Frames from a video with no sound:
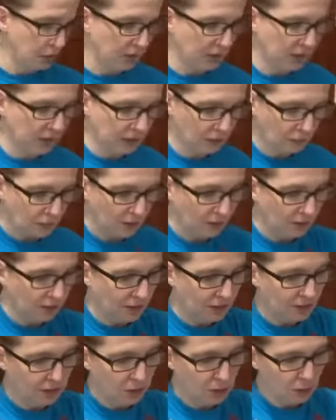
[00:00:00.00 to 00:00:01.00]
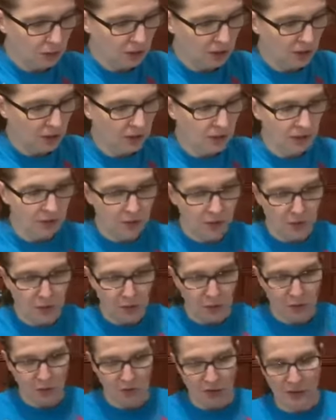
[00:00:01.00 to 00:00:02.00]
really get rid of it, you can
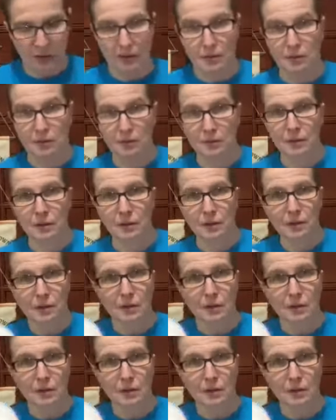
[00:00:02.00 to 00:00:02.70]
use a